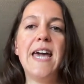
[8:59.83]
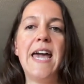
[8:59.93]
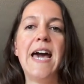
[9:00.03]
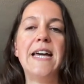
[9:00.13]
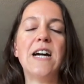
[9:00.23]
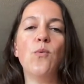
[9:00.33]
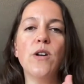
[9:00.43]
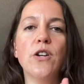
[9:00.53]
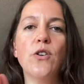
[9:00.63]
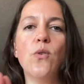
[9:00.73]
And I
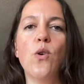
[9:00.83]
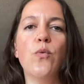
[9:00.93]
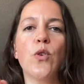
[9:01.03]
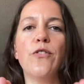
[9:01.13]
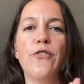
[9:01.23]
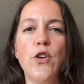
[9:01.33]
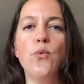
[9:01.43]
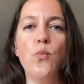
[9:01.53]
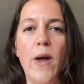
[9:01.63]
to go over a few